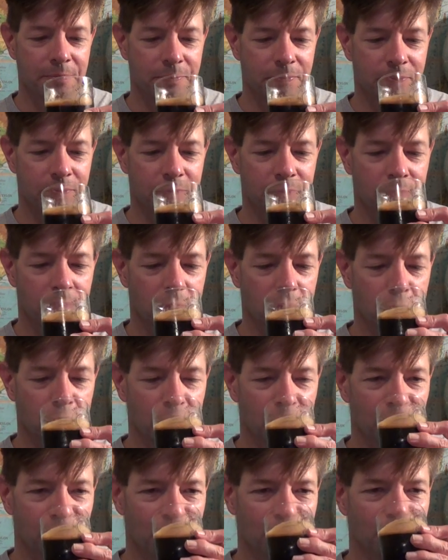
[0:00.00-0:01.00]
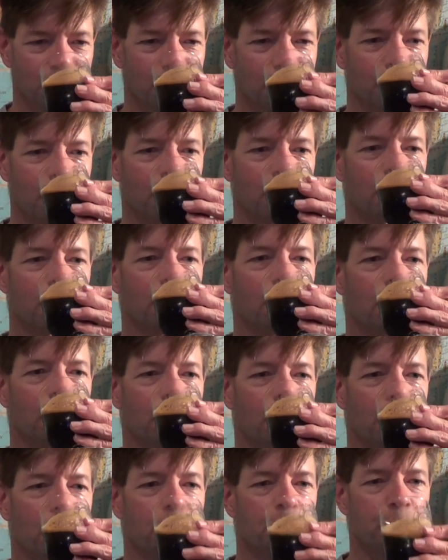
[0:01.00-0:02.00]

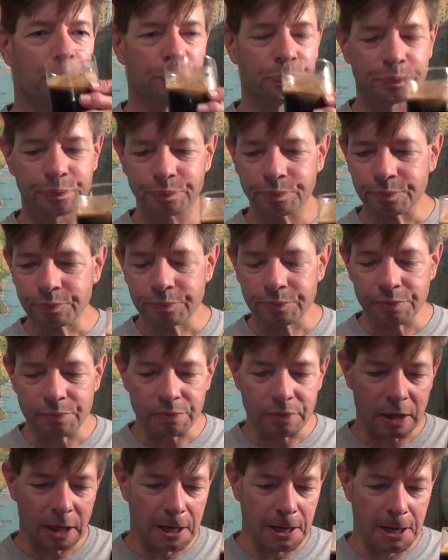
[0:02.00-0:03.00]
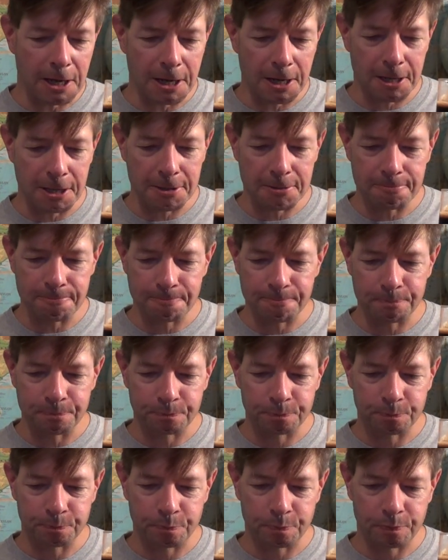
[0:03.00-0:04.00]

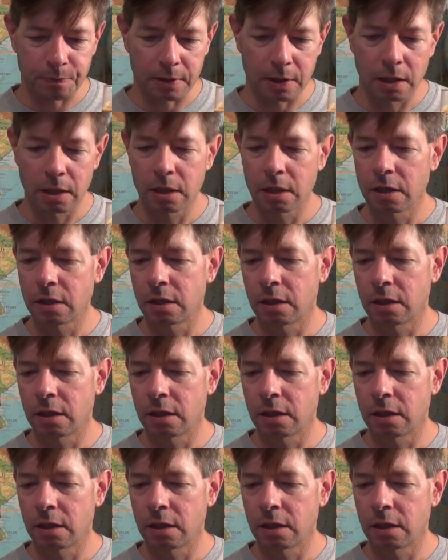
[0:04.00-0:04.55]
(silence)